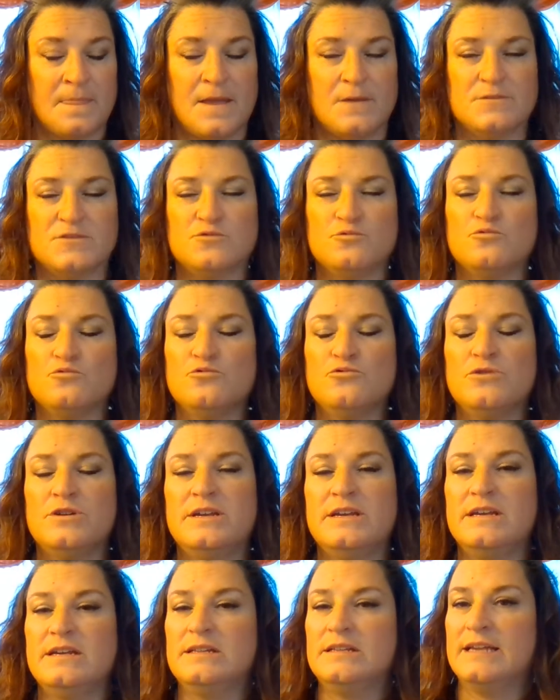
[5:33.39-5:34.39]
it was
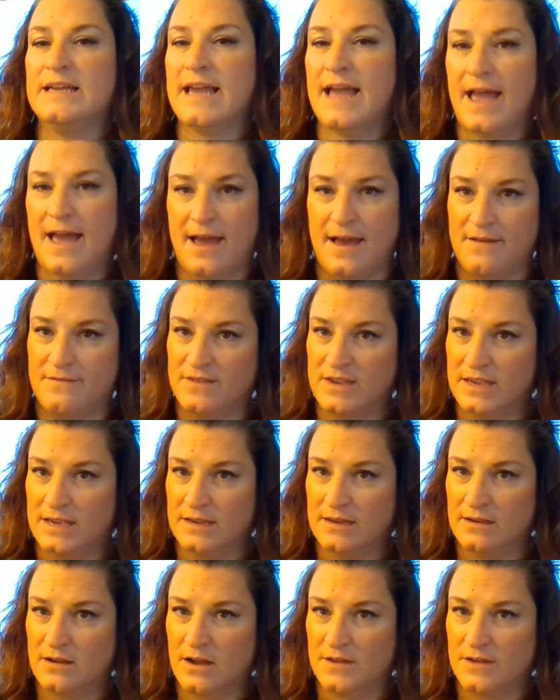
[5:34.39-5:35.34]
really heavy